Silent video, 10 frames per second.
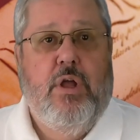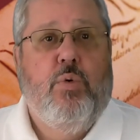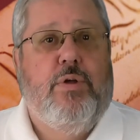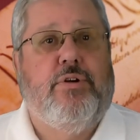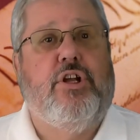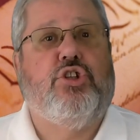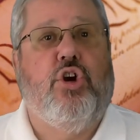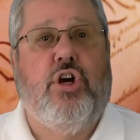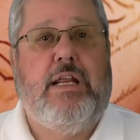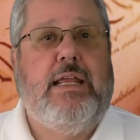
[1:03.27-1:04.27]
whether an
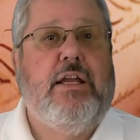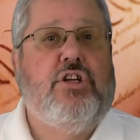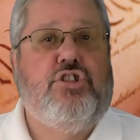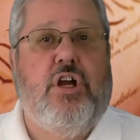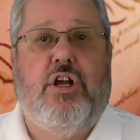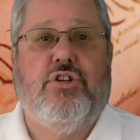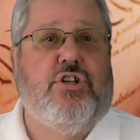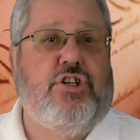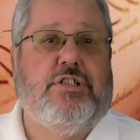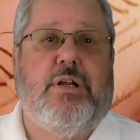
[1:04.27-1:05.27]
attorney, judge, or just